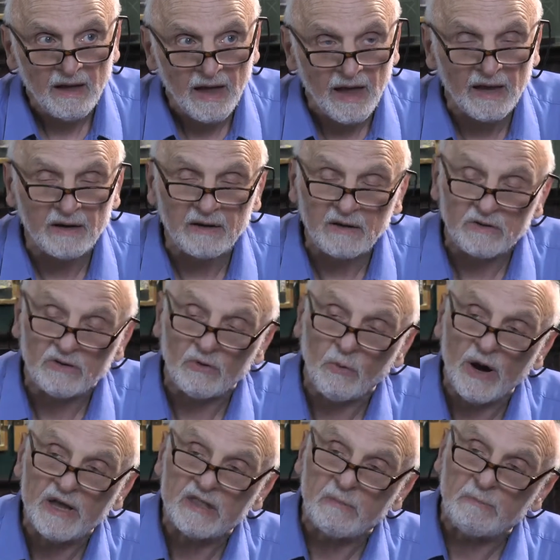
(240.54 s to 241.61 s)
And the
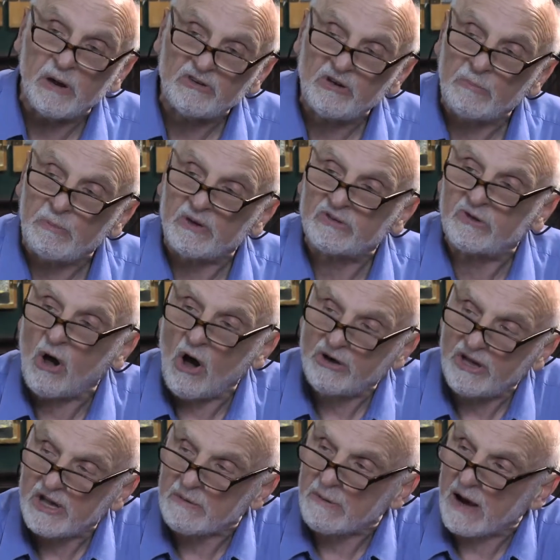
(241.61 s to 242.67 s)
way the bishop is
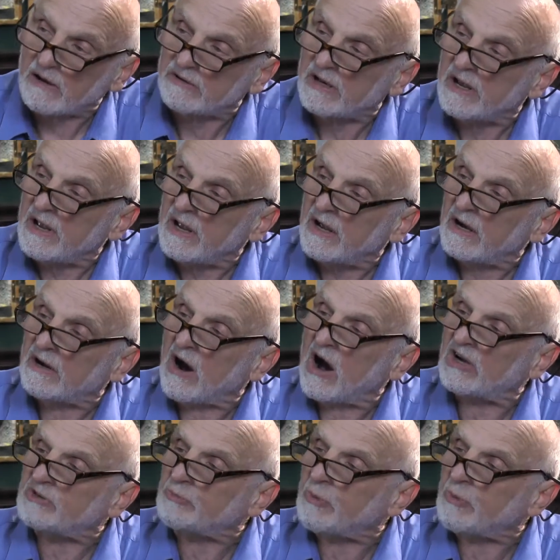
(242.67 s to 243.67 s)
talking about God's